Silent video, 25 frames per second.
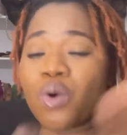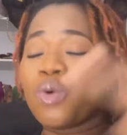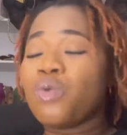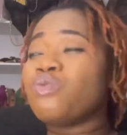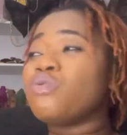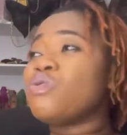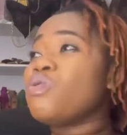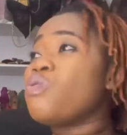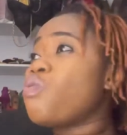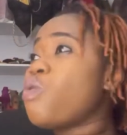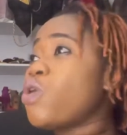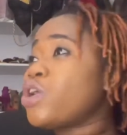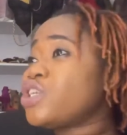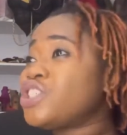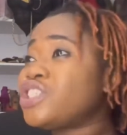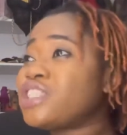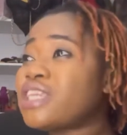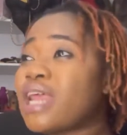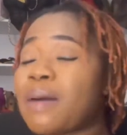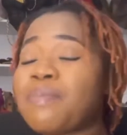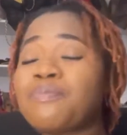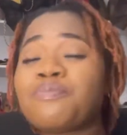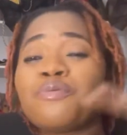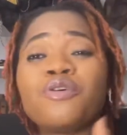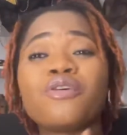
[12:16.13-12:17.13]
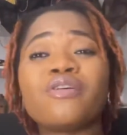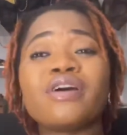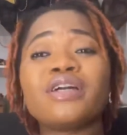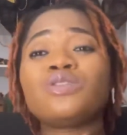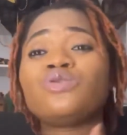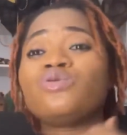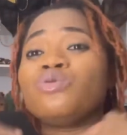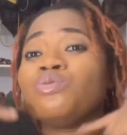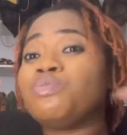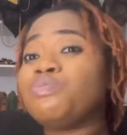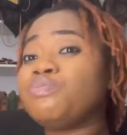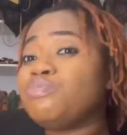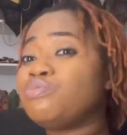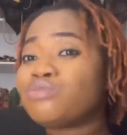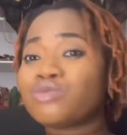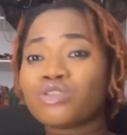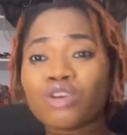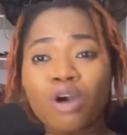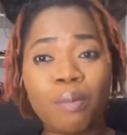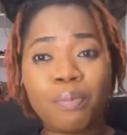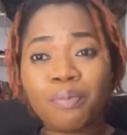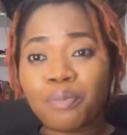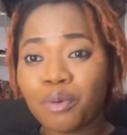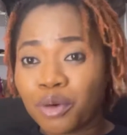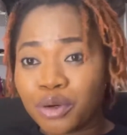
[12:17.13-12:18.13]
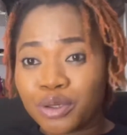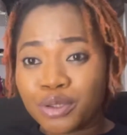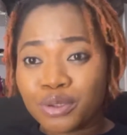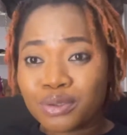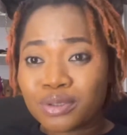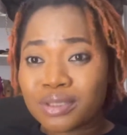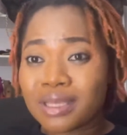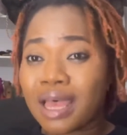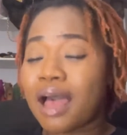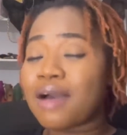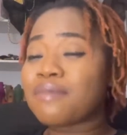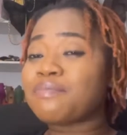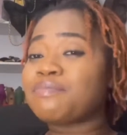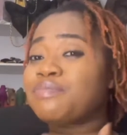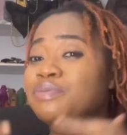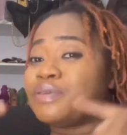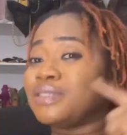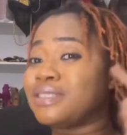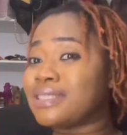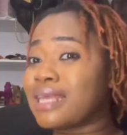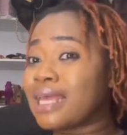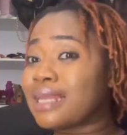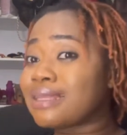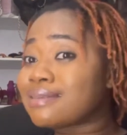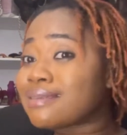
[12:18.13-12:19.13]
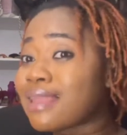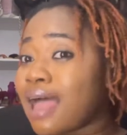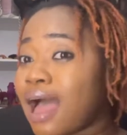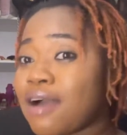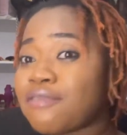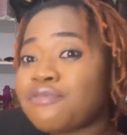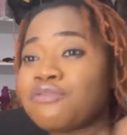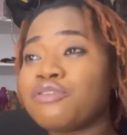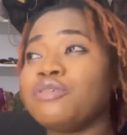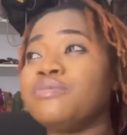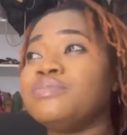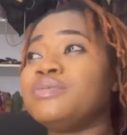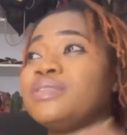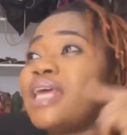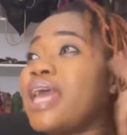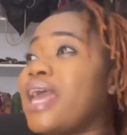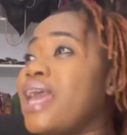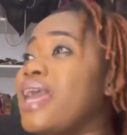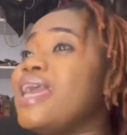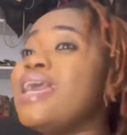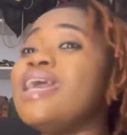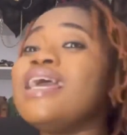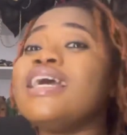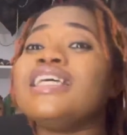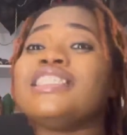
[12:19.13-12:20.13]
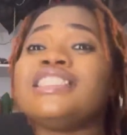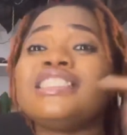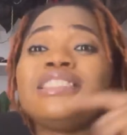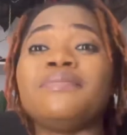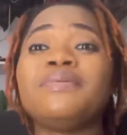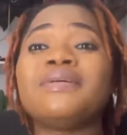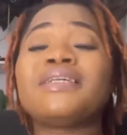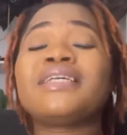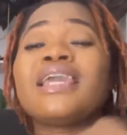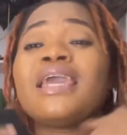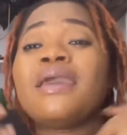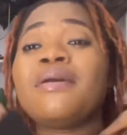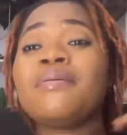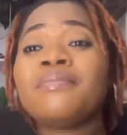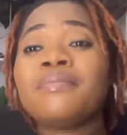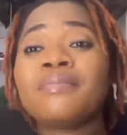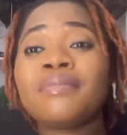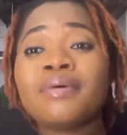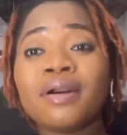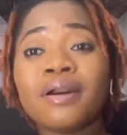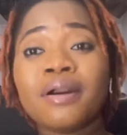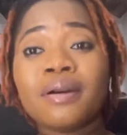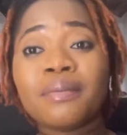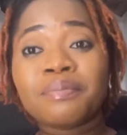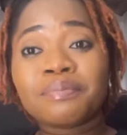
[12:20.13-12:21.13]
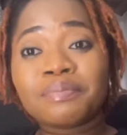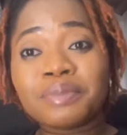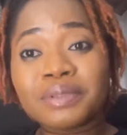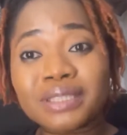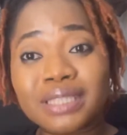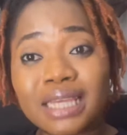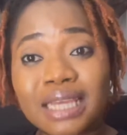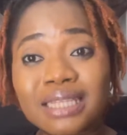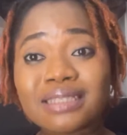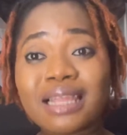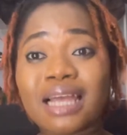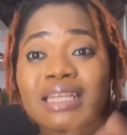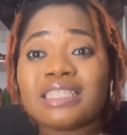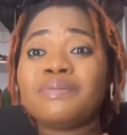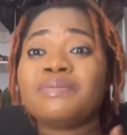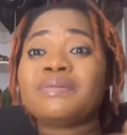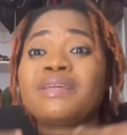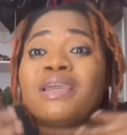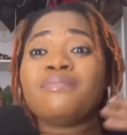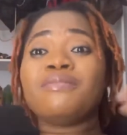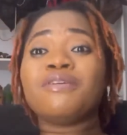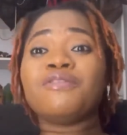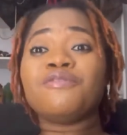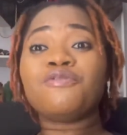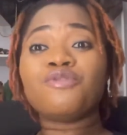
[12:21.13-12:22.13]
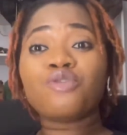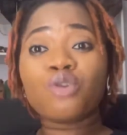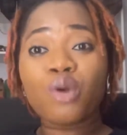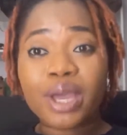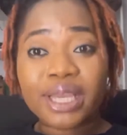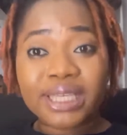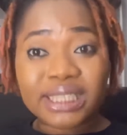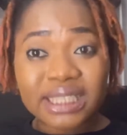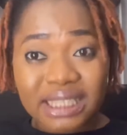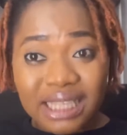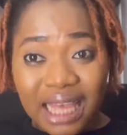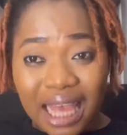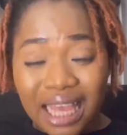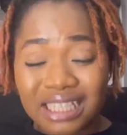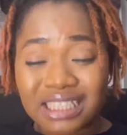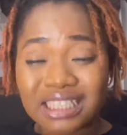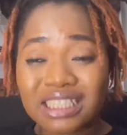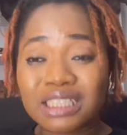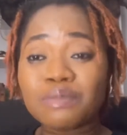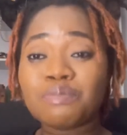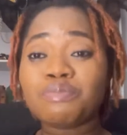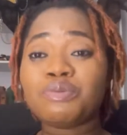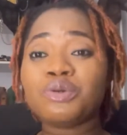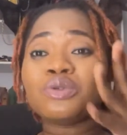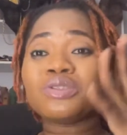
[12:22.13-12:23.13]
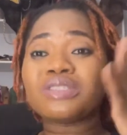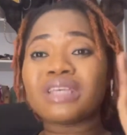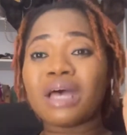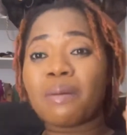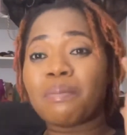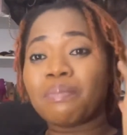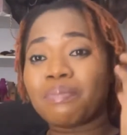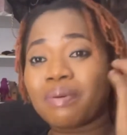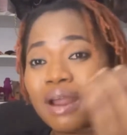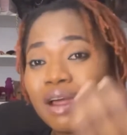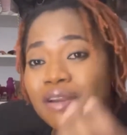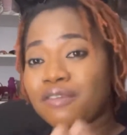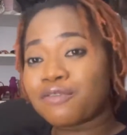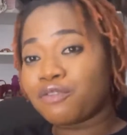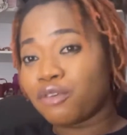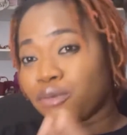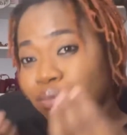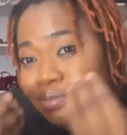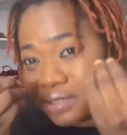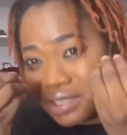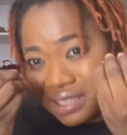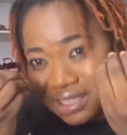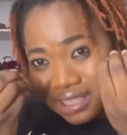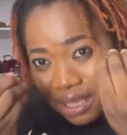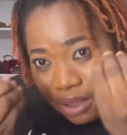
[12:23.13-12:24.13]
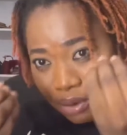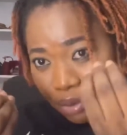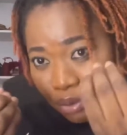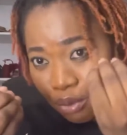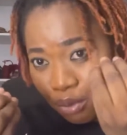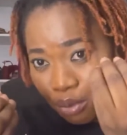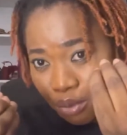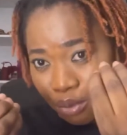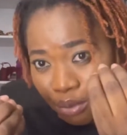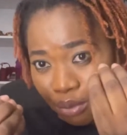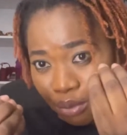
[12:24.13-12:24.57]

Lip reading: We watched her progress to top producer, presenter. From there, she became presenter. She became influencer. She built her brand from zero.